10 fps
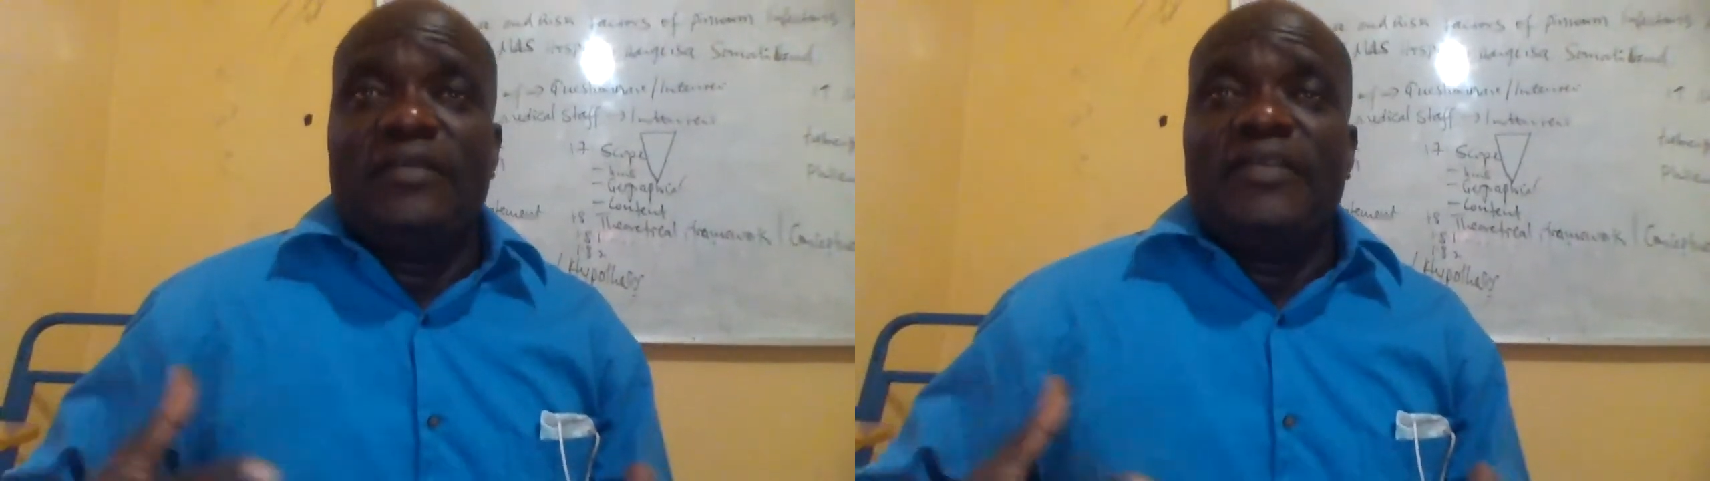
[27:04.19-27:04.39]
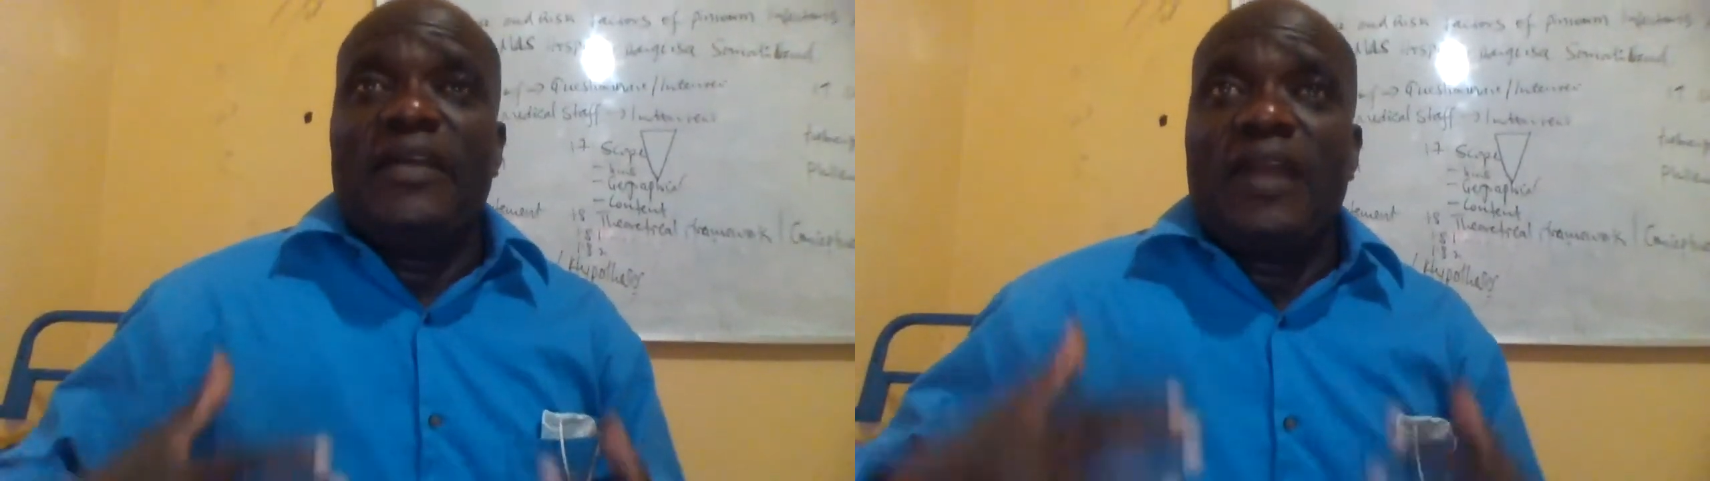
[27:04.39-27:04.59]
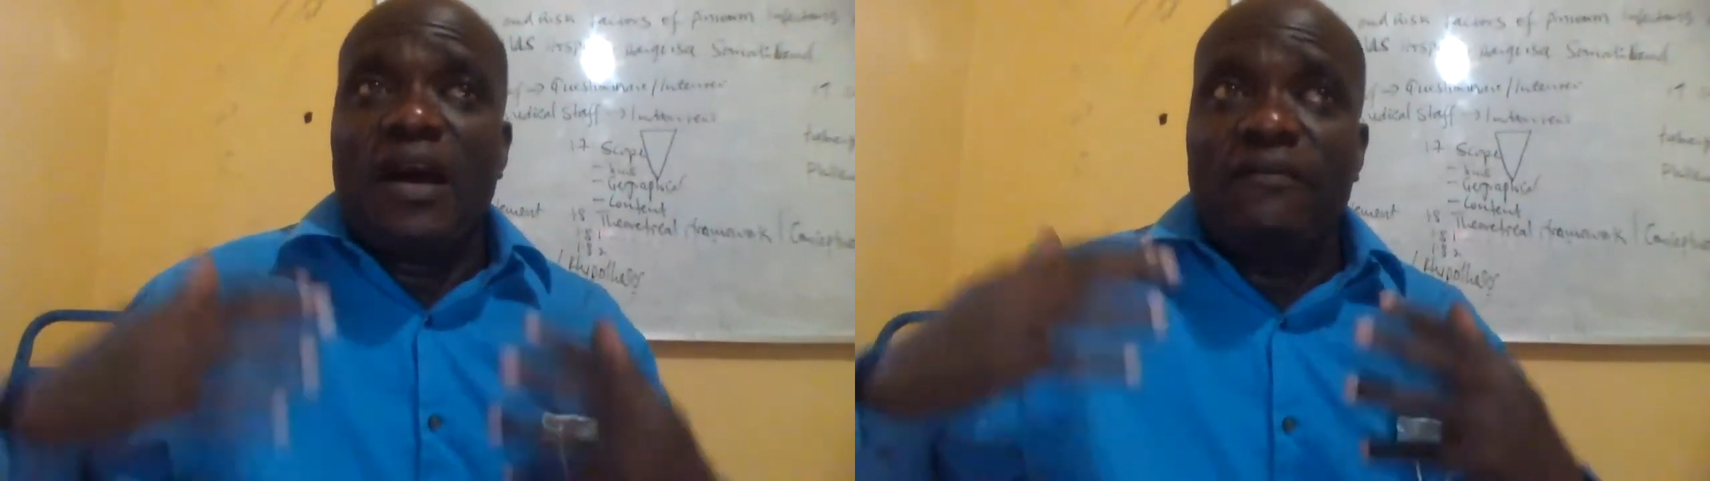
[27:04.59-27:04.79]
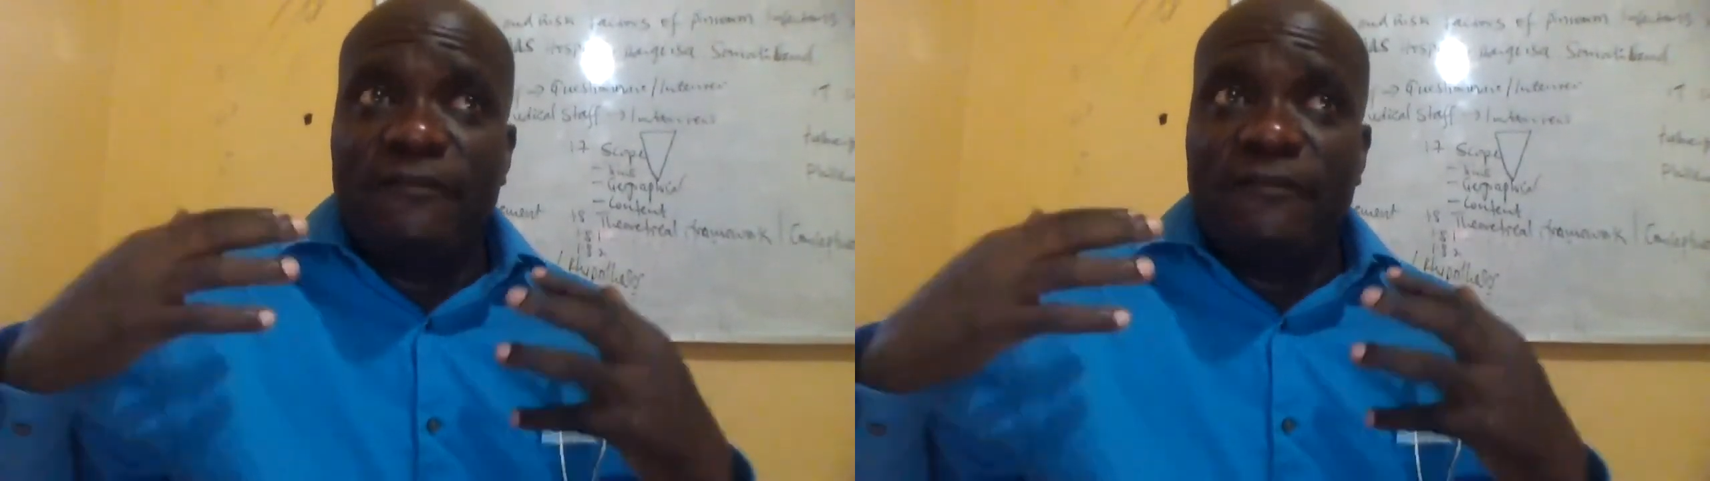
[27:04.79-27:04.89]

there are